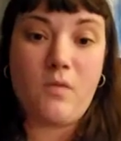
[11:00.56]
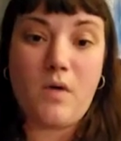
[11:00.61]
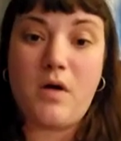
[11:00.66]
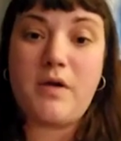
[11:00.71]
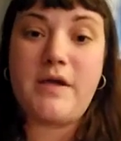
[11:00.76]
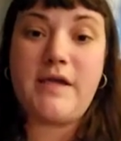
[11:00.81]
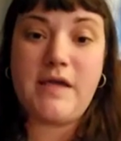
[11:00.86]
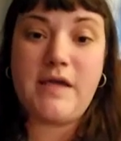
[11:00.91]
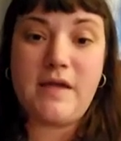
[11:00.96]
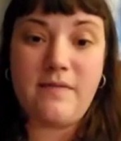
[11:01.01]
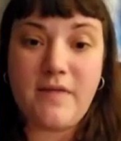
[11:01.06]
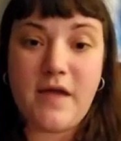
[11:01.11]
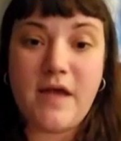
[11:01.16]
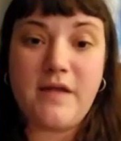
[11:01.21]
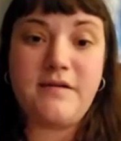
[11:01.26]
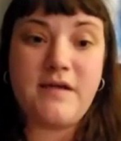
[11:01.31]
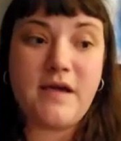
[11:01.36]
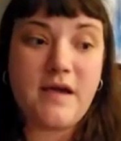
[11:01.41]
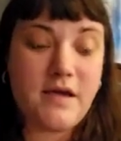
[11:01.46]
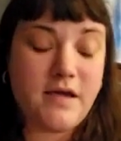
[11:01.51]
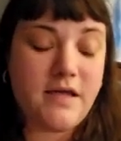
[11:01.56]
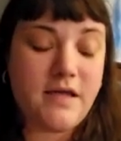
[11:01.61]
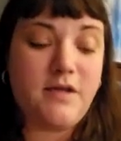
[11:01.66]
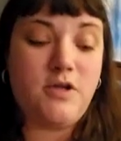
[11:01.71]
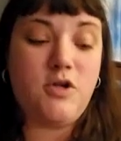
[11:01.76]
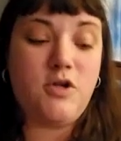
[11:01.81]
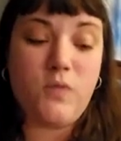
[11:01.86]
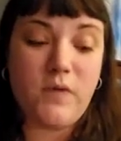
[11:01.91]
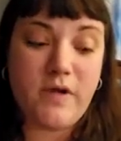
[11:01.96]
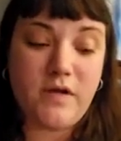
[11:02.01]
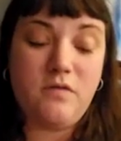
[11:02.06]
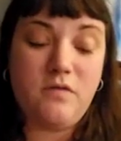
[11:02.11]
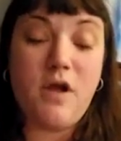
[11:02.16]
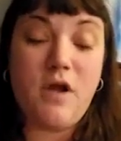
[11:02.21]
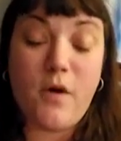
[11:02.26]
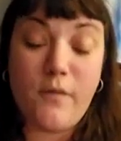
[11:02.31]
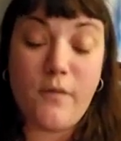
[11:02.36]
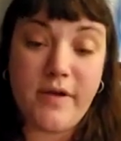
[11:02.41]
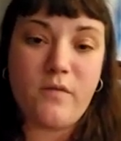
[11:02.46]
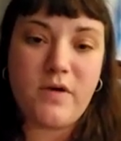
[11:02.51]
walking in that day and
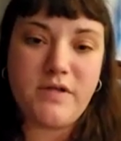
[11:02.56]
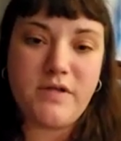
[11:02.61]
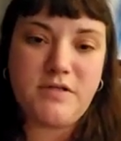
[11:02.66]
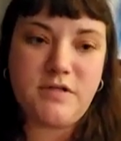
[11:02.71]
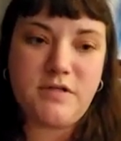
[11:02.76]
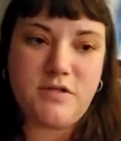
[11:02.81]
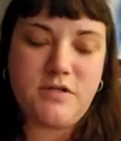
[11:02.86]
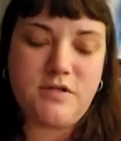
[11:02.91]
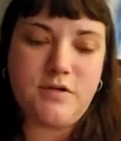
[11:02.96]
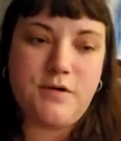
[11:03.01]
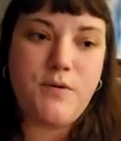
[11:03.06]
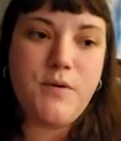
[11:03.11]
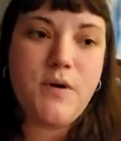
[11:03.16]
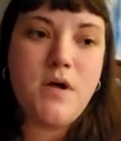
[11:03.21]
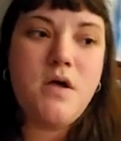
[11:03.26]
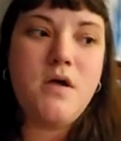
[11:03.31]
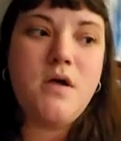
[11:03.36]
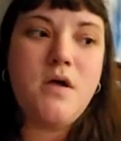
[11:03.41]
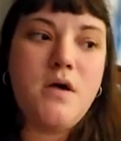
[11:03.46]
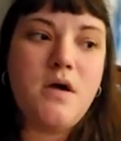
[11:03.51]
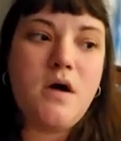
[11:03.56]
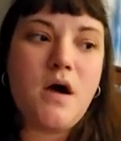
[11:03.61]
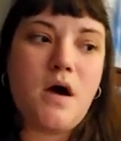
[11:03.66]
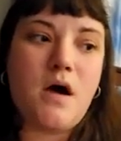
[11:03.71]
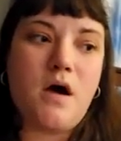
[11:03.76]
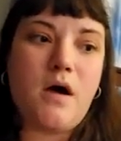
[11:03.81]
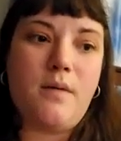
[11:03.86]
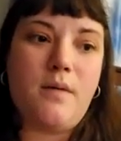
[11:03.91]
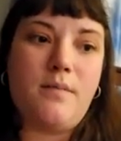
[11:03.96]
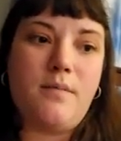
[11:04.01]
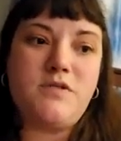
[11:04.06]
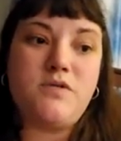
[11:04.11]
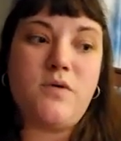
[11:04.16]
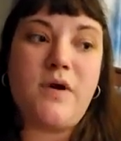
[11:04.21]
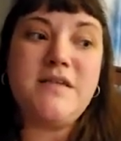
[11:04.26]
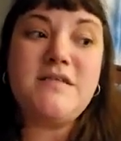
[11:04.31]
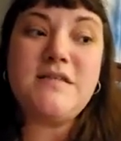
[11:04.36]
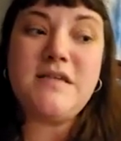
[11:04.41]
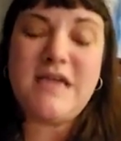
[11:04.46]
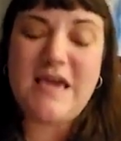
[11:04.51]
knowing what to do. So
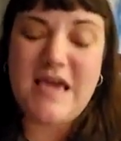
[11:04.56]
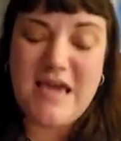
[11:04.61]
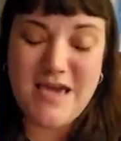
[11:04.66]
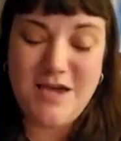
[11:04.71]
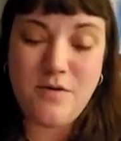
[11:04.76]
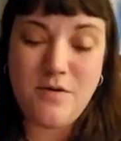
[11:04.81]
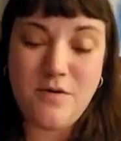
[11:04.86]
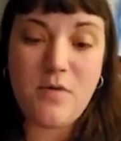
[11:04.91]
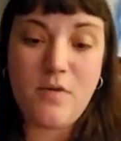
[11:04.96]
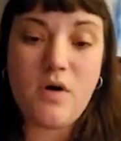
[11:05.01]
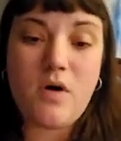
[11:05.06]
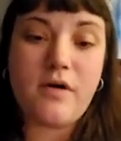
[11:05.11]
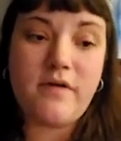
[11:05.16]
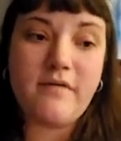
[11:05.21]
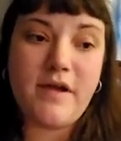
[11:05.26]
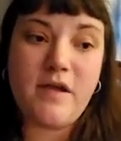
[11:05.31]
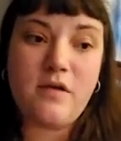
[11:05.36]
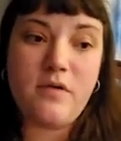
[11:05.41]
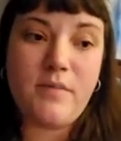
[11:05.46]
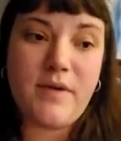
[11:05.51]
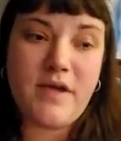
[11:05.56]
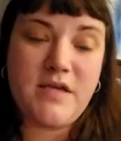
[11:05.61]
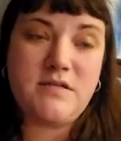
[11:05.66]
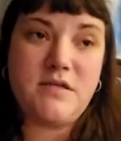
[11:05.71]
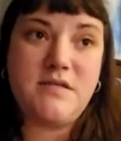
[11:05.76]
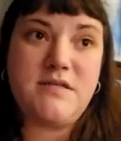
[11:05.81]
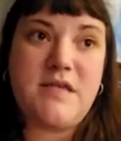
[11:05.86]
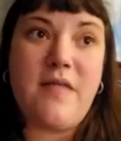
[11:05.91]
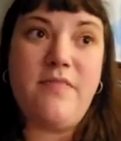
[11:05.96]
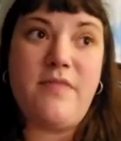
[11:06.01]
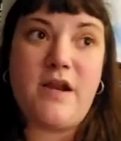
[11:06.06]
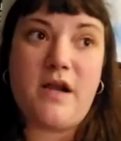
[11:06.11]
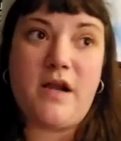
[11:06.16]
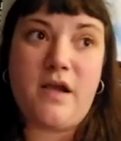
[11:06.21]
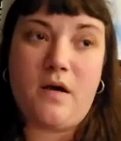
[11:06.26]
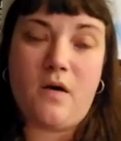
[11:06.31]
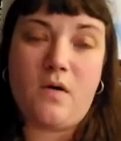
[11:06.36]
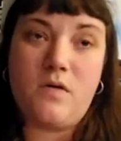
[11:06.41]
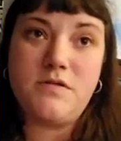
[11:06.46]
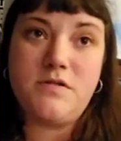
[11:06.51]
I see him on a regular basis, and then
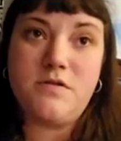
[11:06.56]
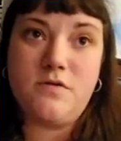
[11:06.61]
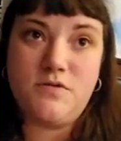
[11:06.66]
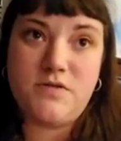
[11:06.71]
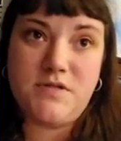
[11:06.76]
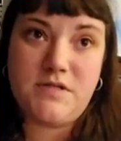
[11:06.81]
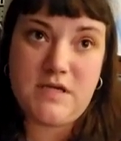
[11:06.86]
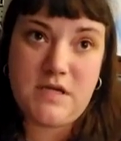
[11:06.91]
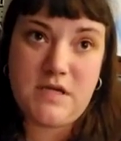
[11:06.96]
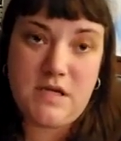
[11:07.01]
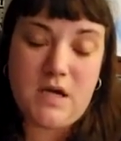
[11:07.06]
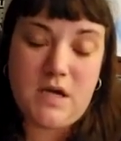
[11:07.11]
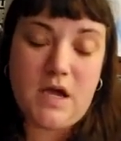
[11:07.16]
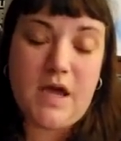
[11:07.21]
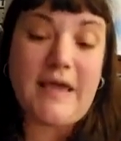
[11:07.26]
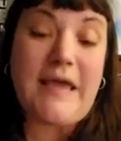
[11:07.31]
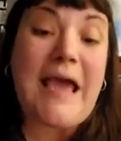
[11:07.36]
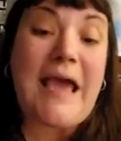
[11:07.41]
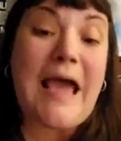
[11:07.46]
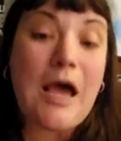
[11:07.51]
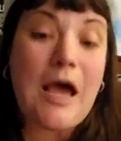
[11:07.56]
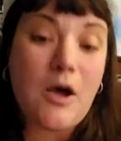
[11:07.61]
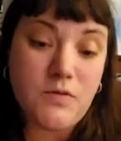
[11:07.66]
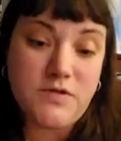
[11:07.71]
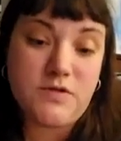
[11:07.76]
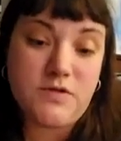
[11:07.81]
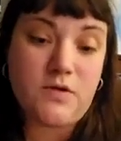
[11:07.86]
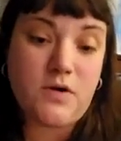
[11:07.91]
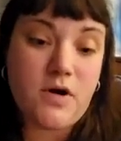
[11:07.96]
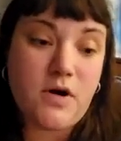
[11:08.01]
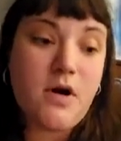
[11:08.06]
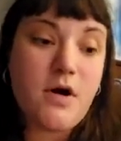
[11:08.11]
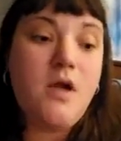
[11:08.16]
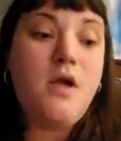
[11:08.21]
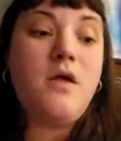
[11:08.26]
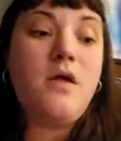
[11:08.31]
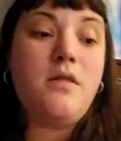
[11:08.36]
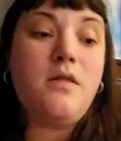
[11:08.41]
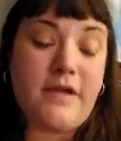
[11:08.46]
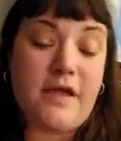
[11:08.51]
I also see a counselor,
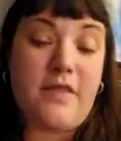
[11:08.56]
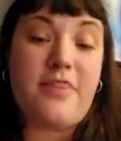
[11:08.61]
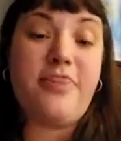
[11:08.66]
like a